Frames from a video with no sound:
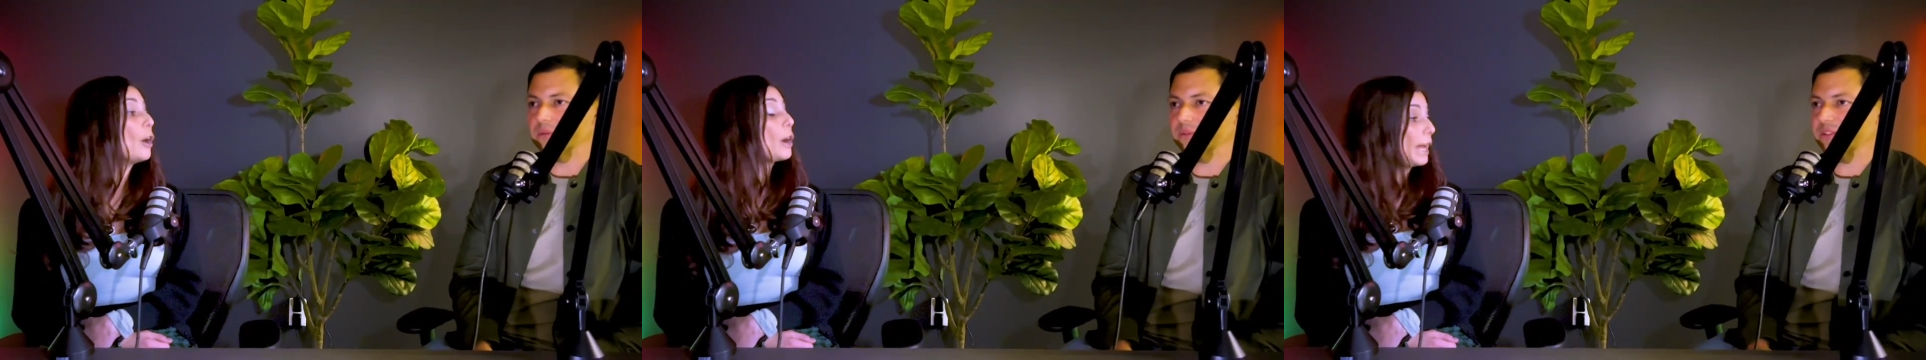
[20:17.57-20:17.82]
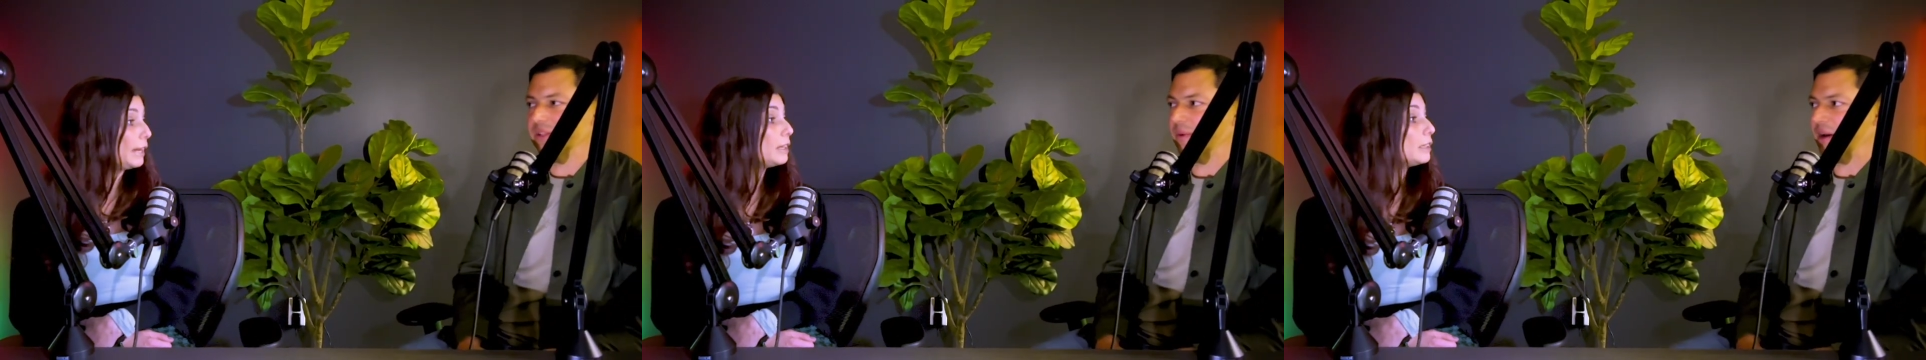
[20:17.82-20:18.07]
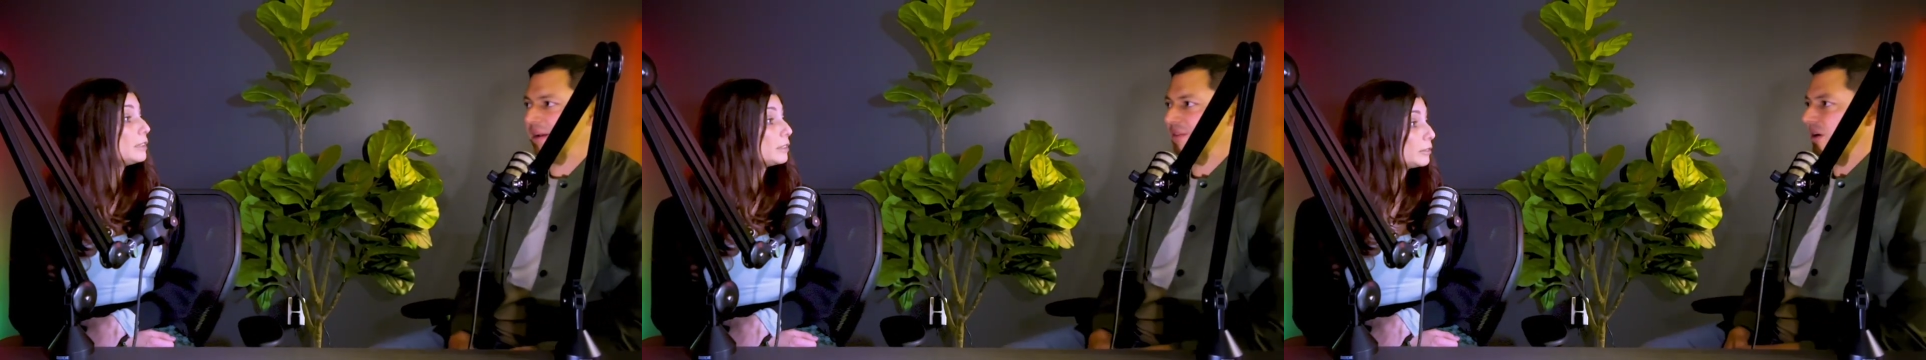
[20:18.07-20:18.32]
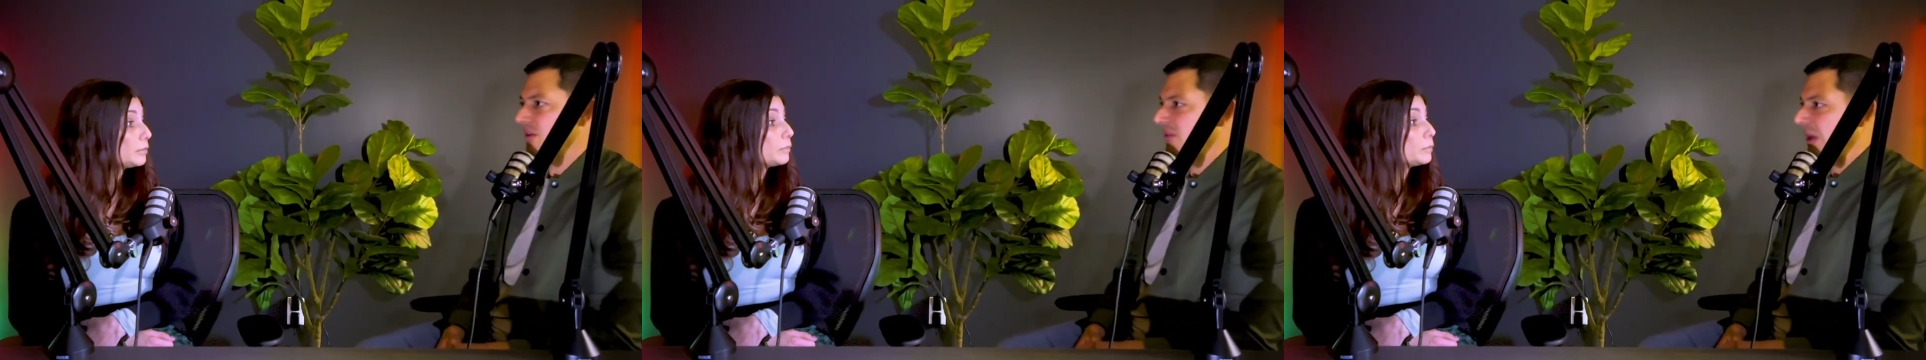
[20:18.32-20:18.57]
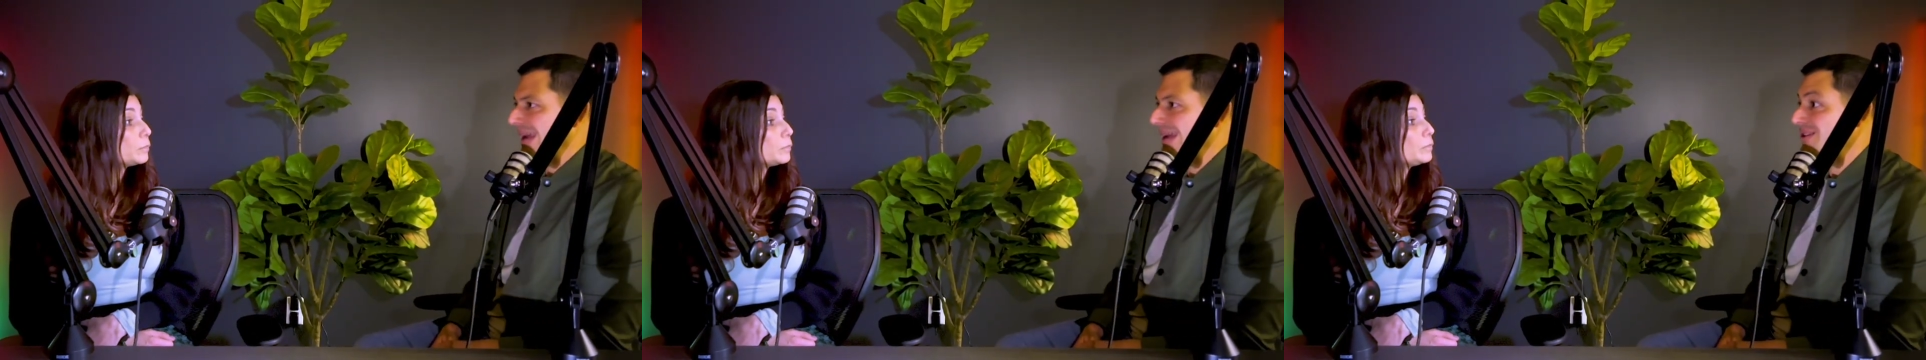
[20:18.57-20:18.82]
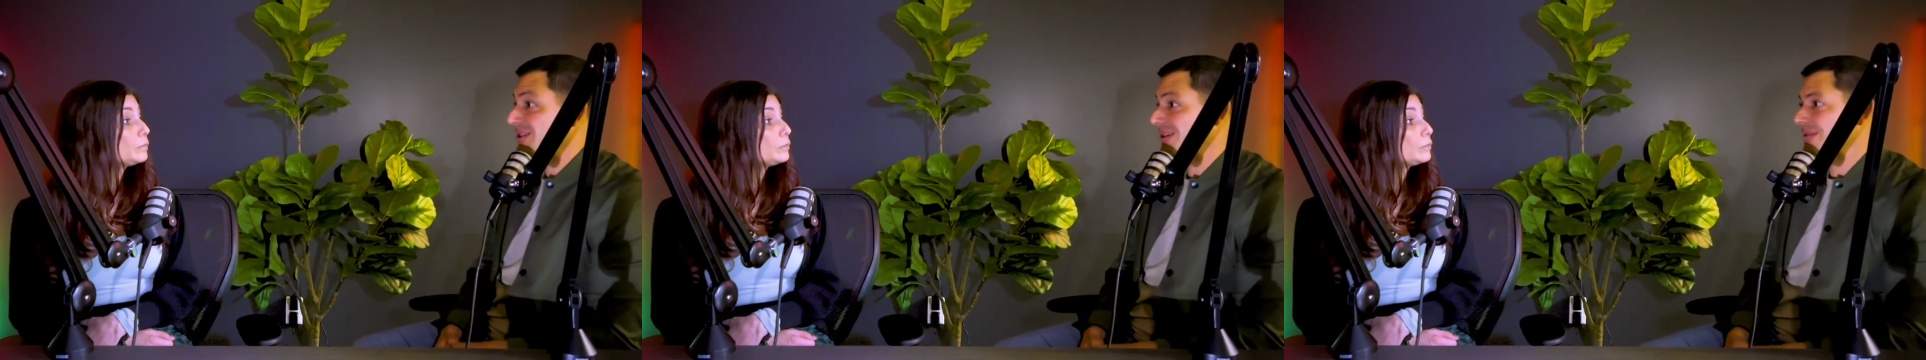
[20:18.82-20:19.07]
Speaker 1: Okay. She might have talked to
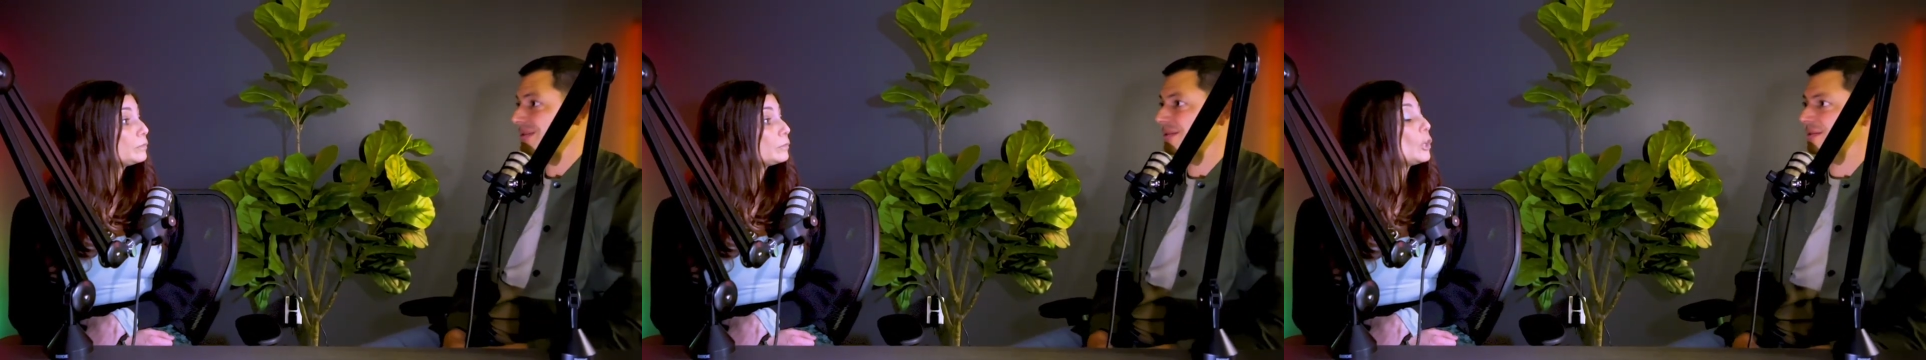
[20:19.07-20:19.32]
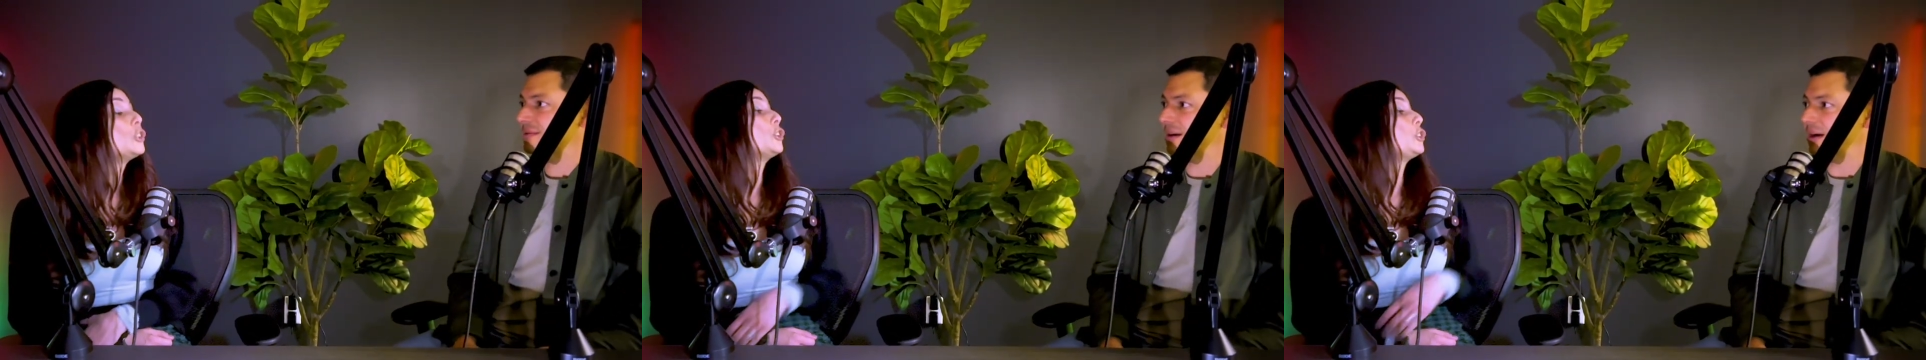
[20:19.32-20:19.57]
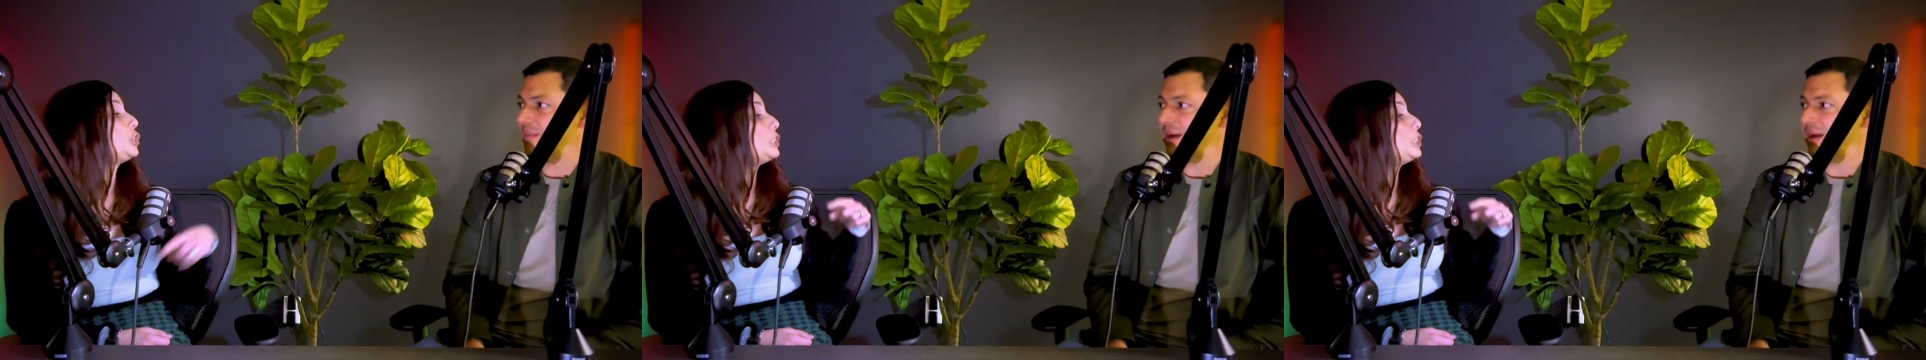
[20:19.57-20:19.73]
agents. So about she's